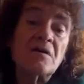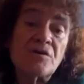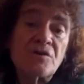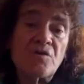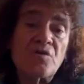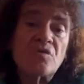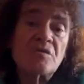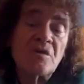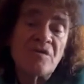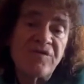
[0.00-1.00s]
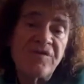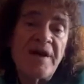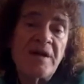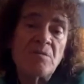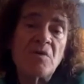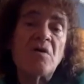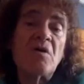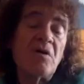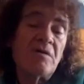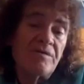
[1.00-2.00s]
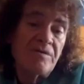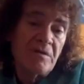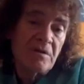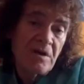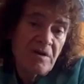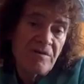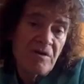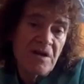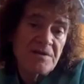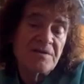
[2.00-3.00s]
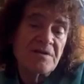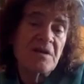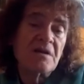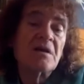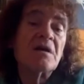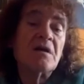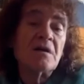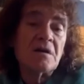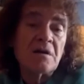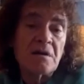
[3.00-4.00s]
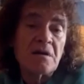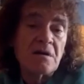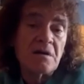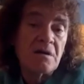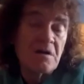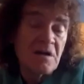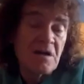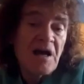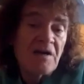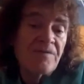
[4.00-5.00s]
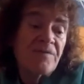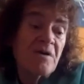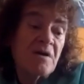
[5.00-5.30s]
through the flame of everlasting life,